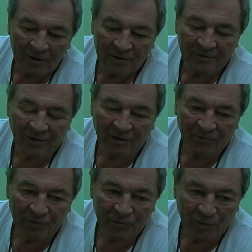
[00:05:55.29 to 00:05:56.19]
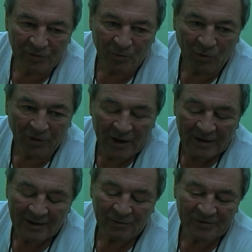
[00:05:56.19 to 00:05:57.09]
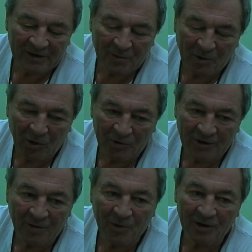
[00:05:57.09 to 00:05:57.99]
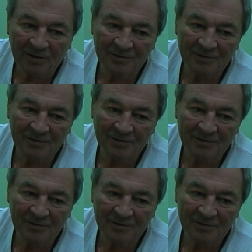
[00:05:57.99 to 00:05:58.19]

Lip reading: designed for us to explore. They were set up a long time ago,